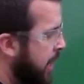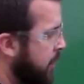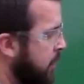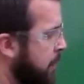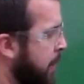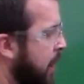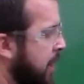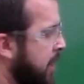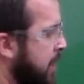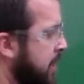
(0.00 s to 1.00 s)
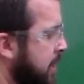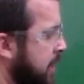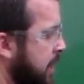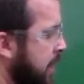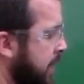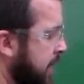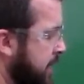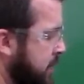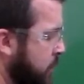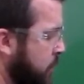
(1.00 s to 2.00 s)
I know the pocket
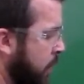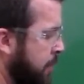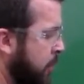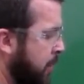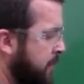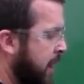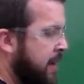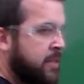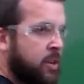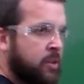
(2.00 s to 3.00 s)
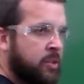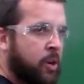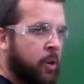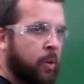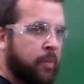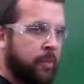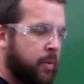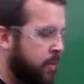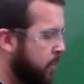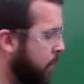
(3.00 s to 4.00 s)
is 1.500
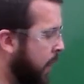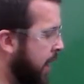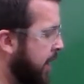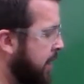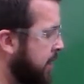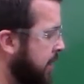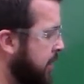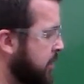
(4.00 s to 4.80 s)
wide,